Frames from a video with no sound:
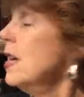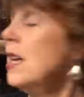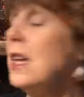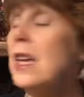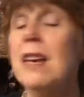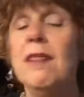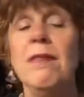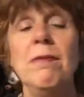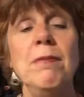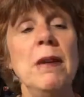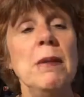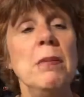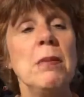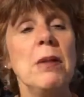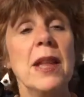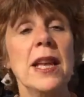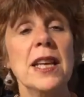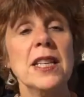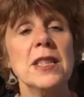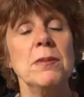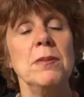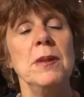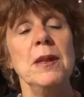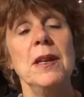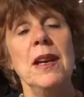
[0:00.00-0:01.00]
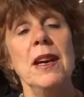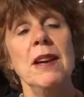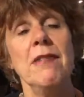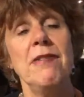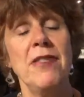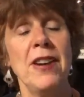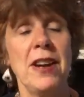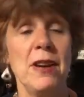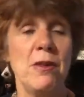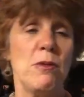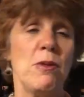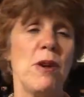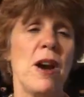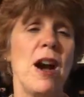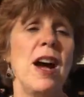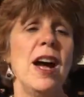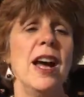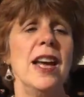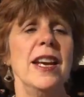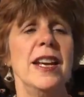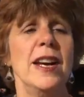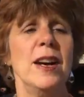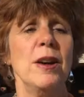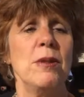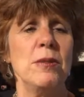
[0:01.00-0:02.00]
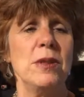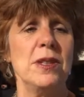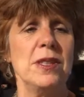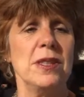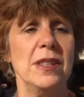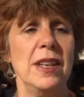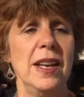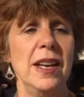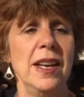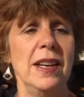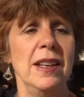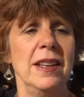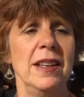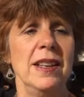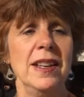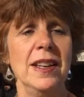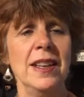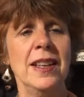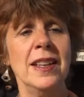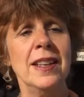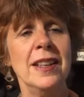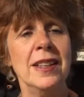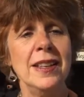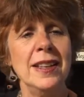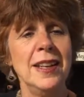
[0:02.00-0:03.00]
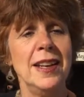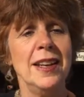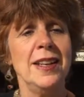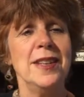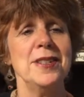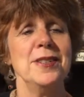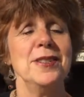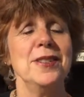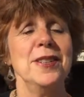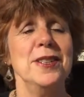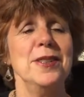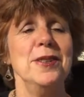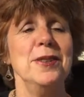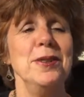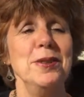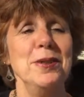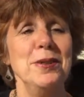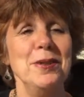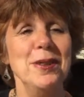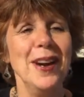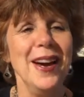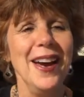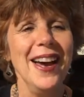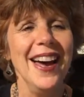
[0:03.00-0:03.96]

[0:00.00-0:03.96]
if people ask me if I ride, I always say, yes, I do.